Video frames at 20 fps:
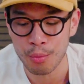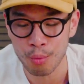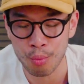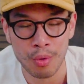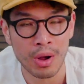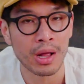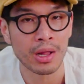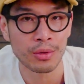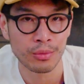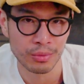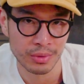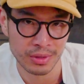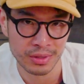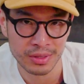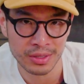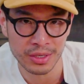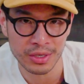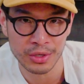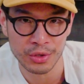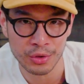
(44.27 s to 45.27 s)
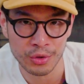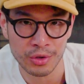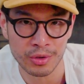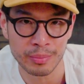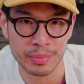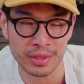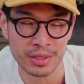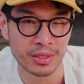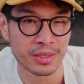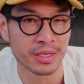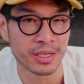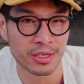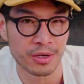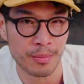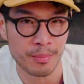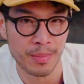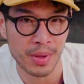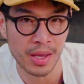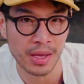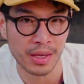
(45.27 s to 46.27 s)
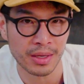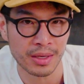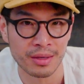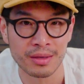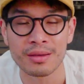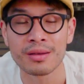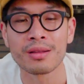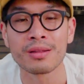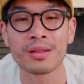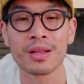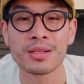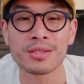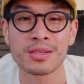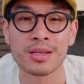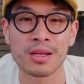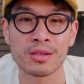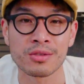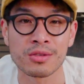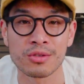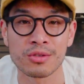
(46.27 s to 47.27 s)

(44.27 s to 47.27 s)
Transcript: well within your ability to make. Let's get